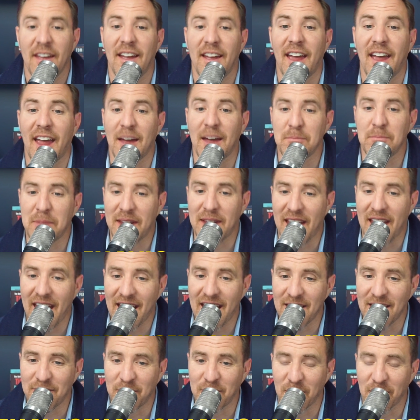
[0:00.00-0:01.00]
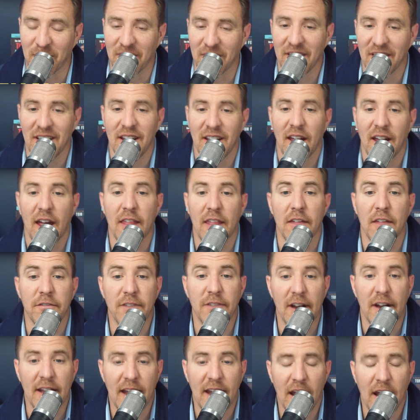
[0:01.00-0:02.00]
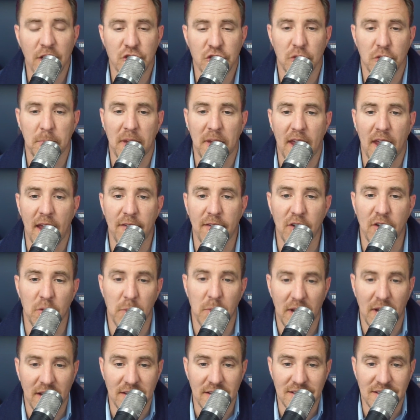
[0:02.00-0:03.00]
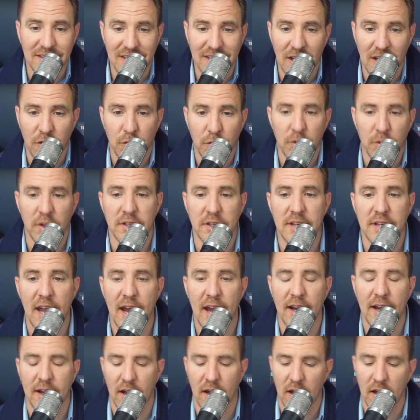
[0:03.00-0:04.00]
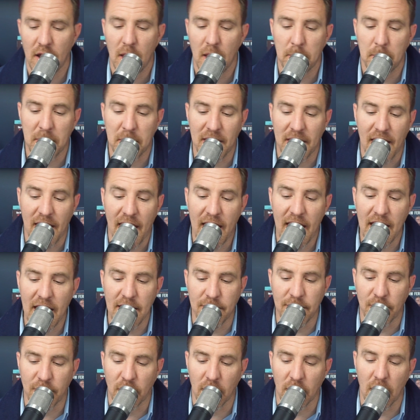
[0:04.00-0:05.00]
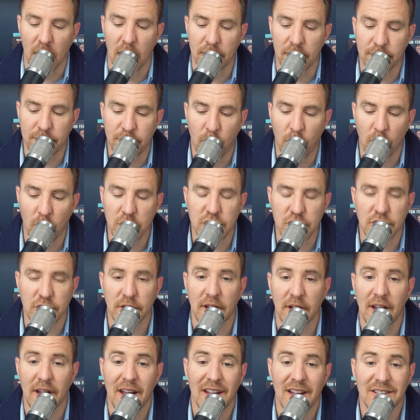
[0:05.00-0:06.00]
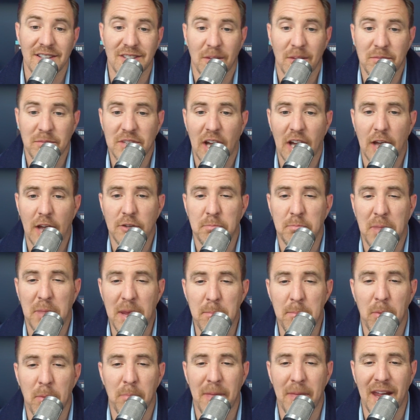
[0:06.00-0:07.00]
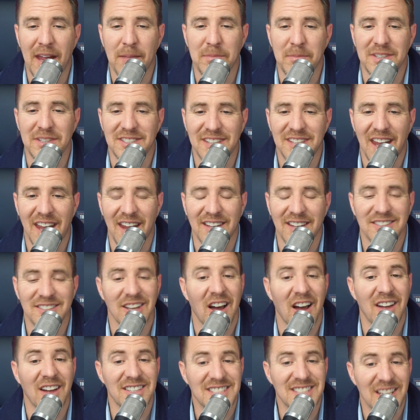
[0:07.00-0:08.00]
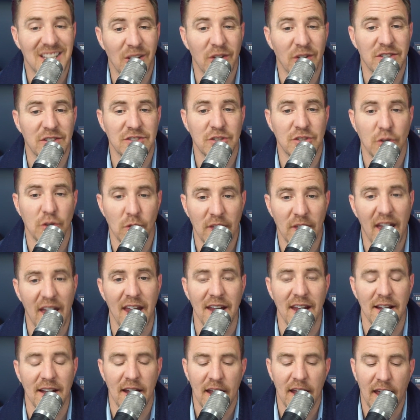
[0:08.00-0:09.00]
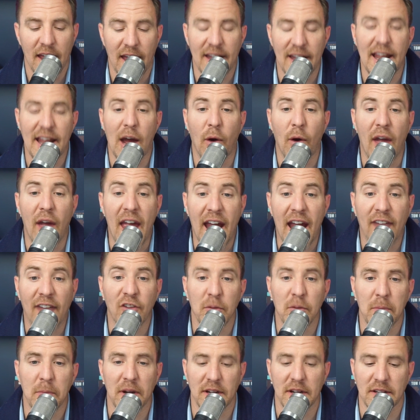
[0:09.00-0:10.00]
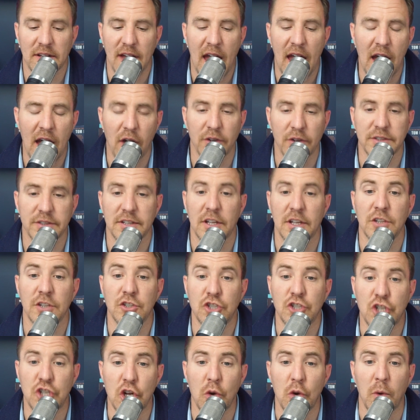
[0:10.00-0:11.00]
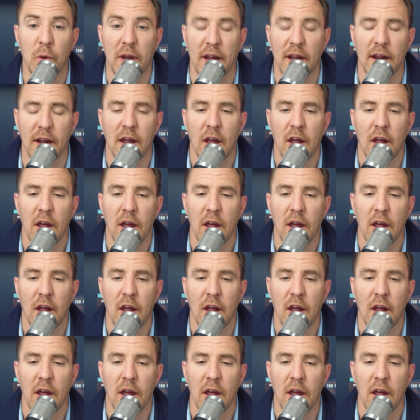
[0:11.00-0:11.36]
and behavior. And the financial behavior we can see through the data. Behavior, unfortunately, sometimes people make mistakes until it's too late, and now everybody else is doing